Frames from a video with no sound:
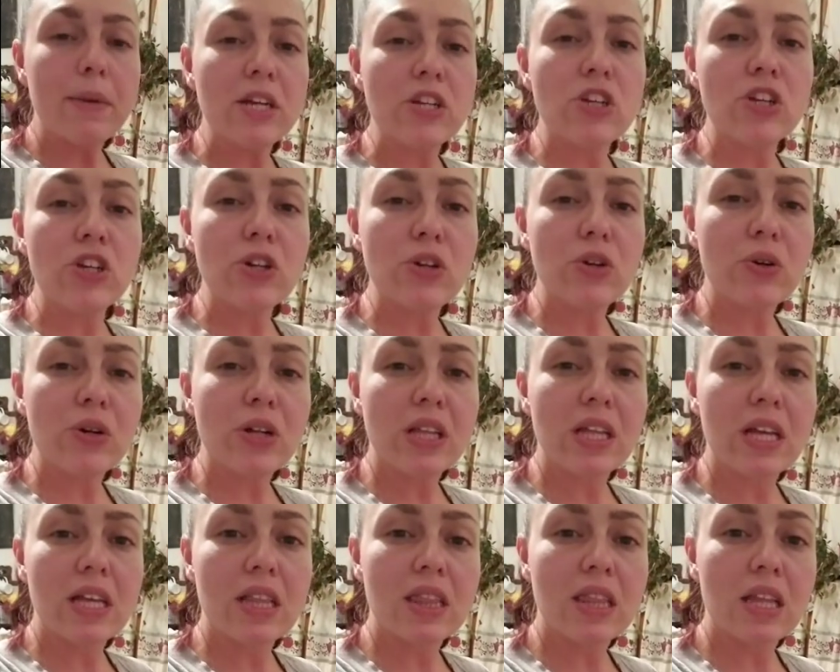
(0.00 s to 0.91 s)
Make sure
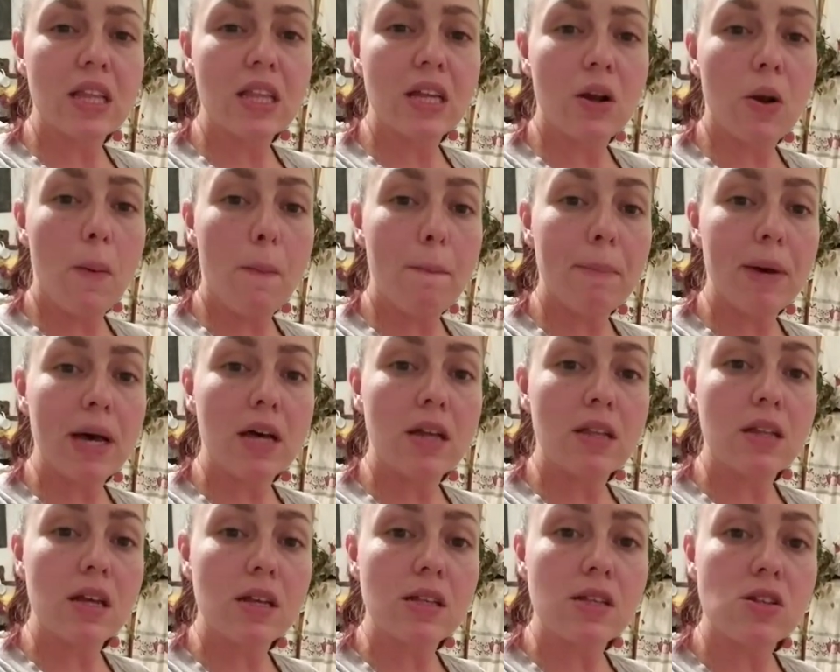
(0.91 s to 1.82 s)
you click the little
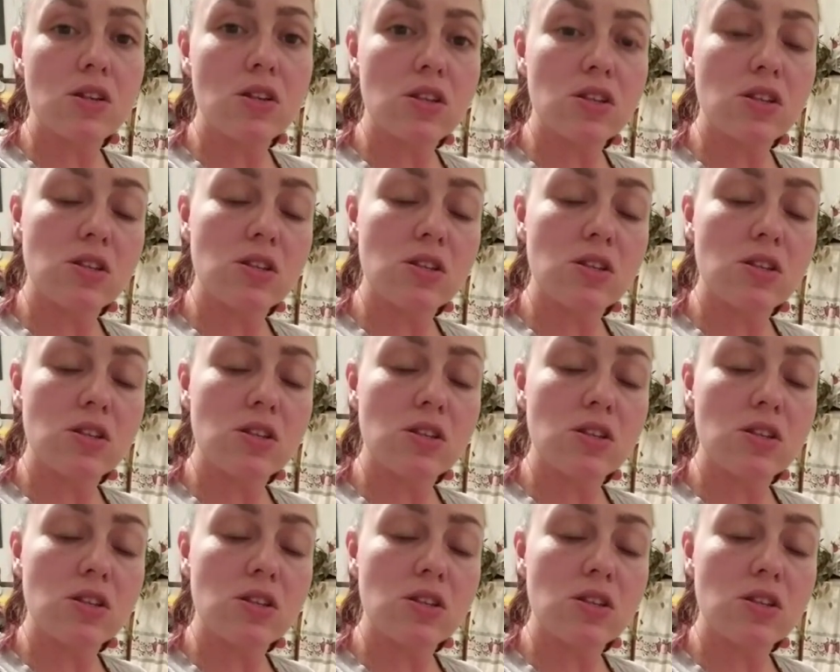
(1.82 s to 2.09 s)
bell next